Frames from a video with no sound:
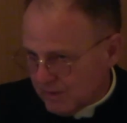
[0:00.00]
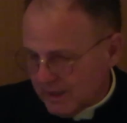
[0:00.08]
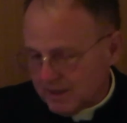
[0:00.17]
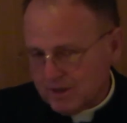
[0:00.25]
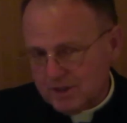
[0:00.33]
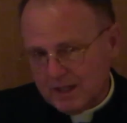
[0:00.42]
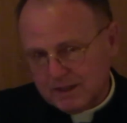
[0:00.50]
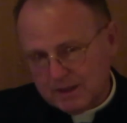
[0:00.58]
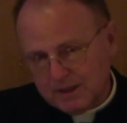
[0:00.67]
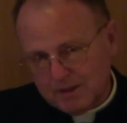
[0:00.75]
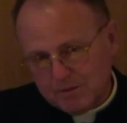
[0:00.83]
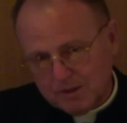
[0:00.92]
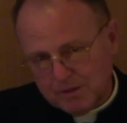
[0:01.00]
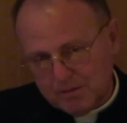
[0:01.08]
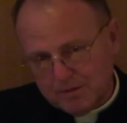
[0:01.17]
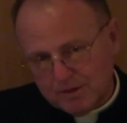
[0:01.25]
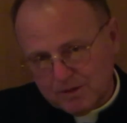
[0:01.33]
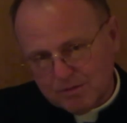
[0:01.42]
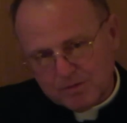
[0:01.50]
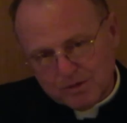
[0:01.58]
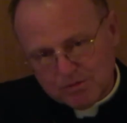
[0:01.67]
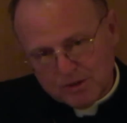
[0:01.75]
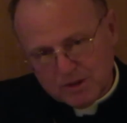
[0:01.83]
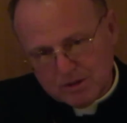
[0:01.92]
That is at the
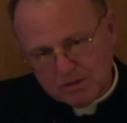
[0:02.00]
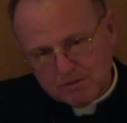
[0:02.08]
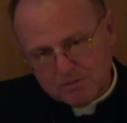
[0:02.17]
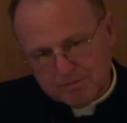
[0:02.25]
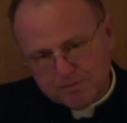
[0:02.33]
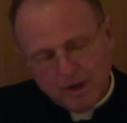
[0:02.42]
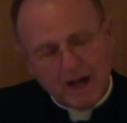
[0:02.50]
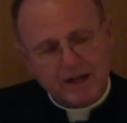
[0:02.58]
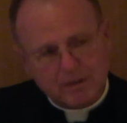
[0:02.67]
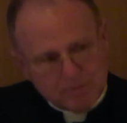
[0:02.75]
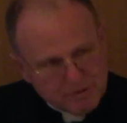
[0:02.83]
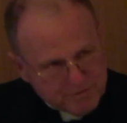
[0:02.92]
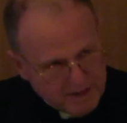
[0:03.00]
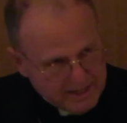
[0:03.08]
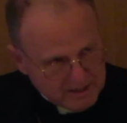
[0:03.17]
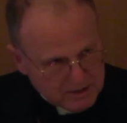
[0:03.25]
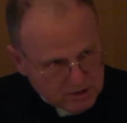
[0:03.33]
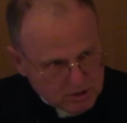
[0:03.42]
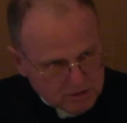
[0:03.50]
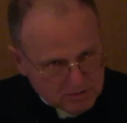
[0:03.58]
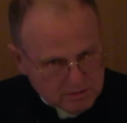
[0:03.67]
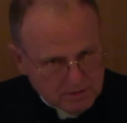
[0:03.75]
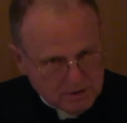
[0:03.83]
real bottom of Vatican II.